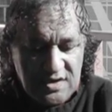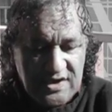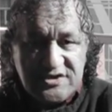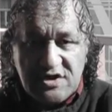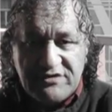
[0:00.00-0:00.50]

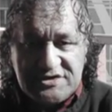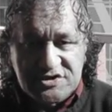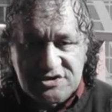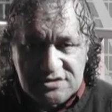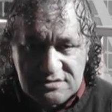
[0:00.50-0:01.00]

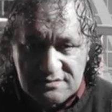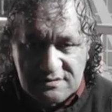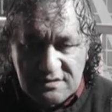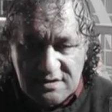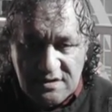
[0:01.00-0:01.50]
HRH
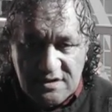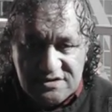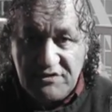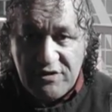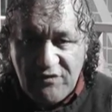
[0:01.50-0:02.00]

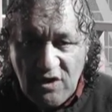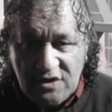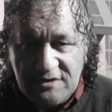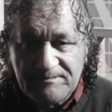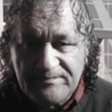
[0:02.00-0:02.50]
Geoffrey Foley.